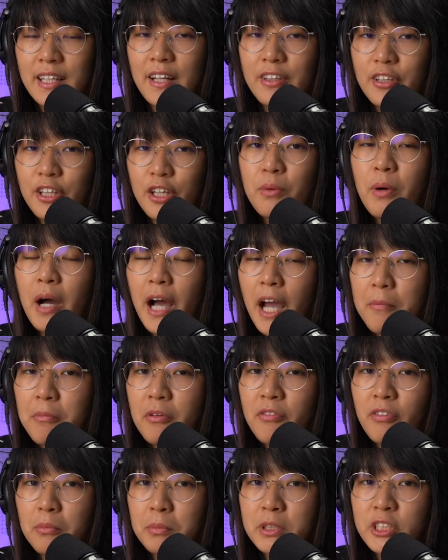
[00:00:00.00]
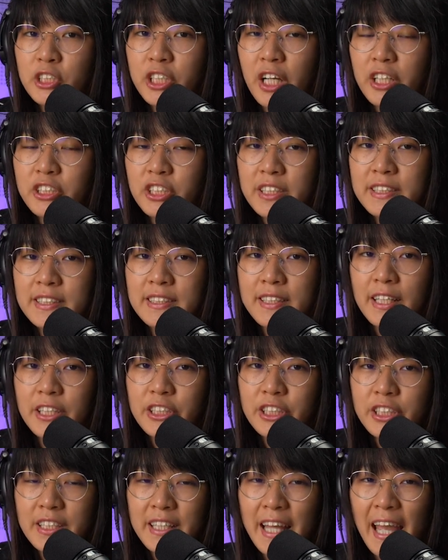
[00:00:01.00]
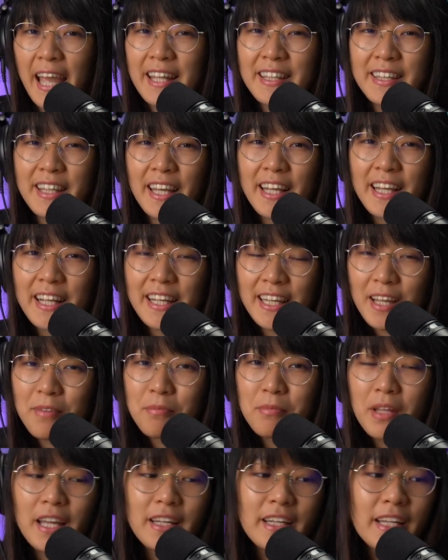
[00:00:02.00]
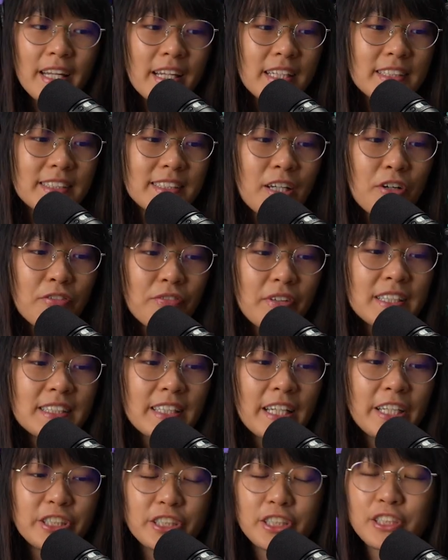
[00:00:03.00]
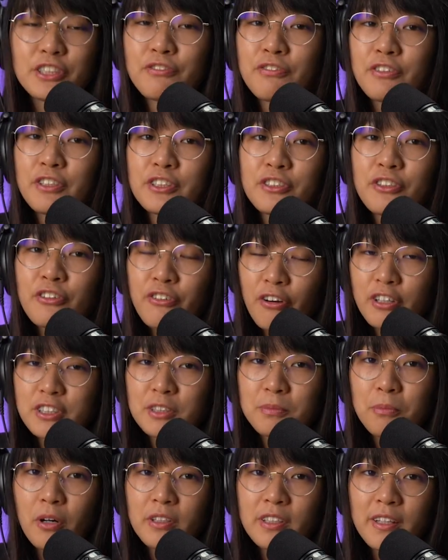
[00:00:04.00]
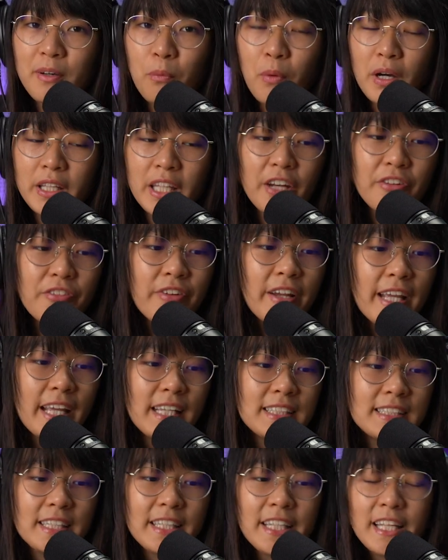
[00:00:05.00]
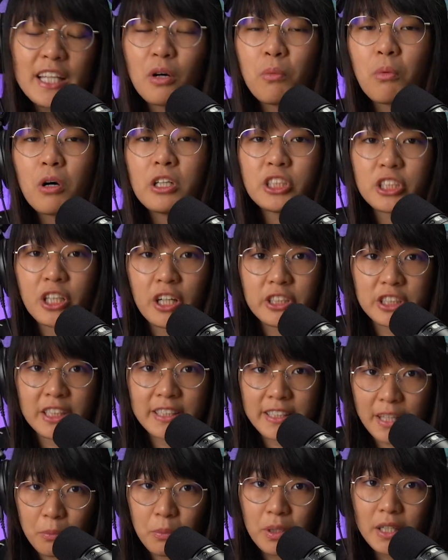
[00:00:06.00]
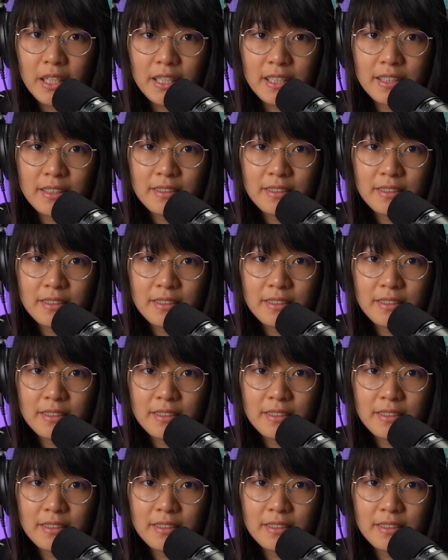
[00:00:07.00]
their new high-performance charging station, and they claim that it is Southeast Asia's first cross-border 180-kilowatt charging network.